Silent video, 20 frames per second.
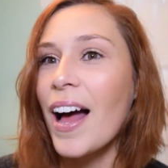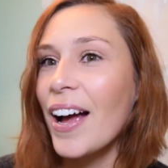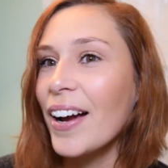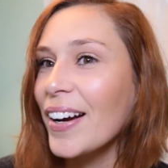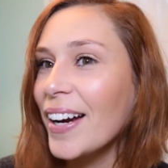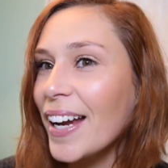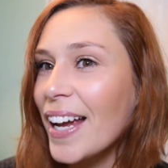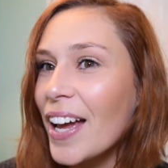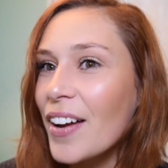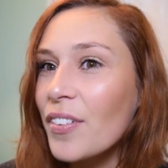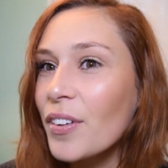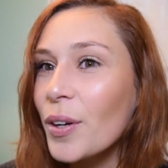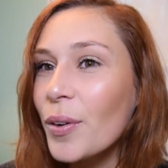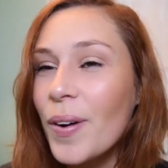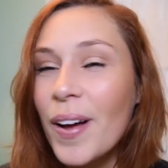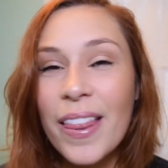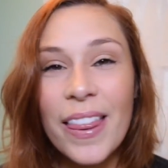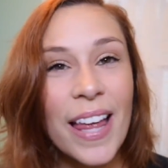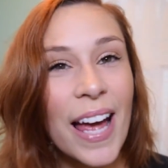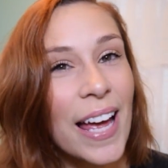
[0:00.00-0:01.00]
Alright
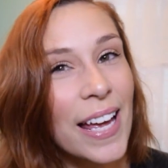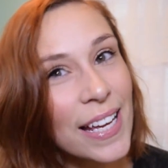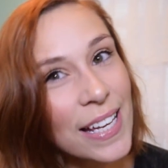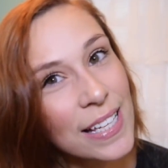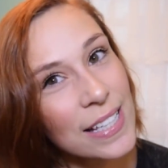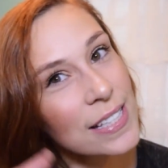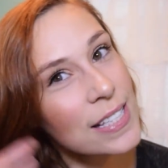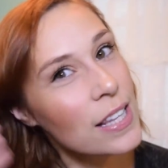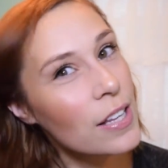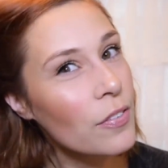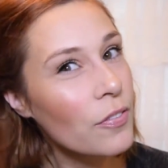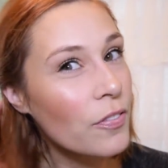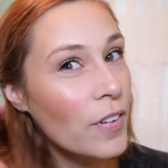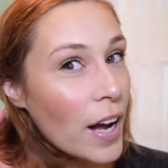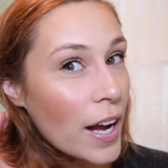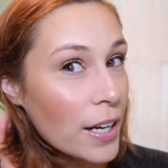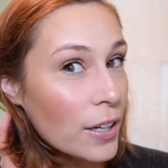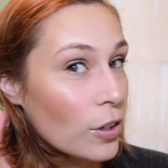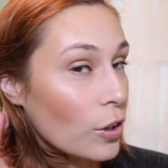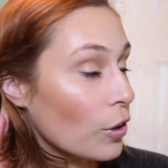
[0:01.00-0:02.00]
everyone, that is the
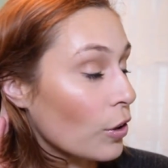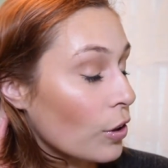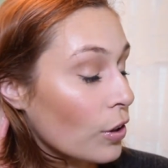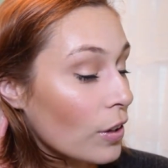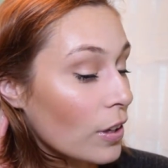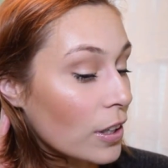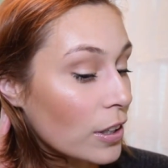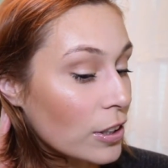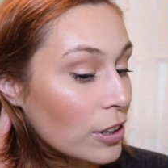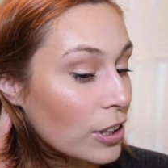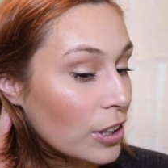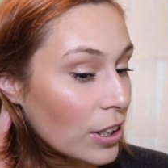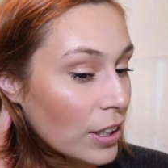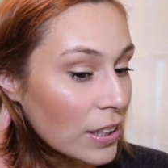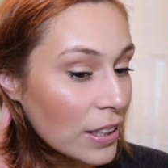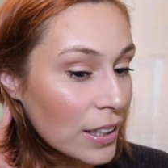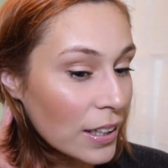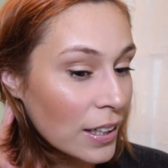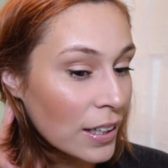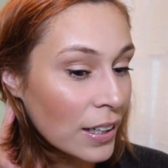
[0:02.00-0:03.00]
final
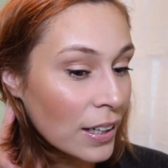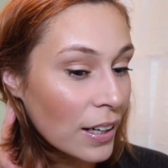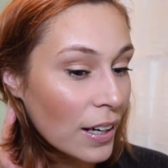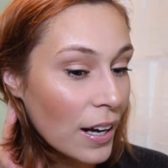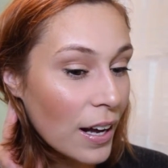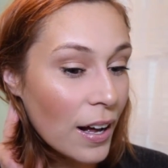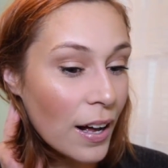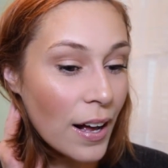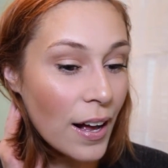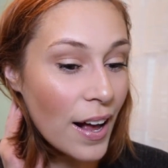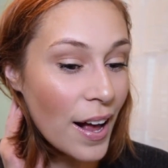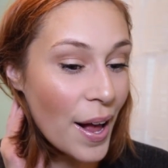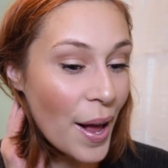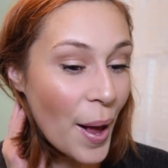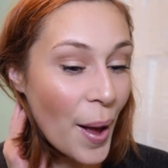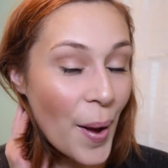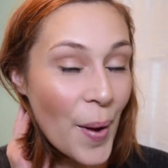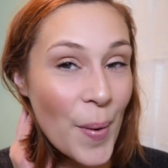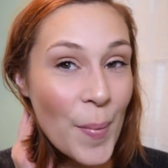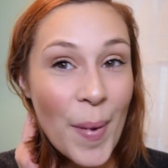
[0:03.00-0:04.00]
look.
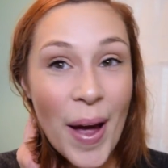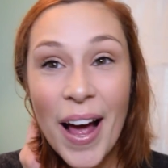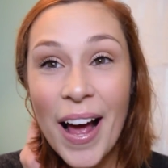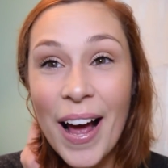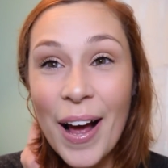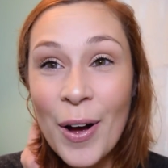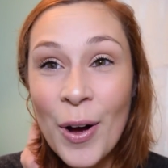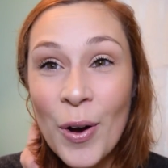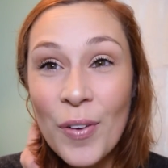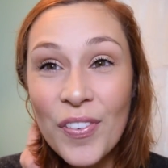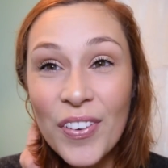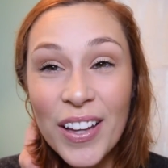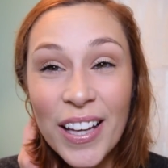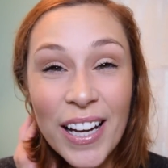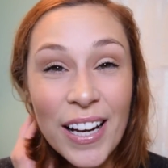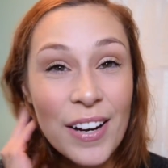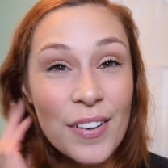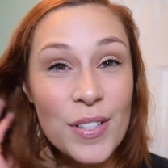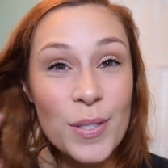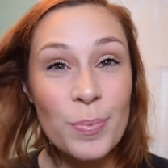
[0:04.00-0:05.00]
Um, hopefully
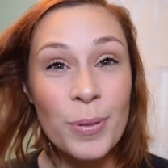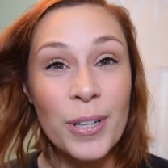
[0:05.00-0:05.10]
it was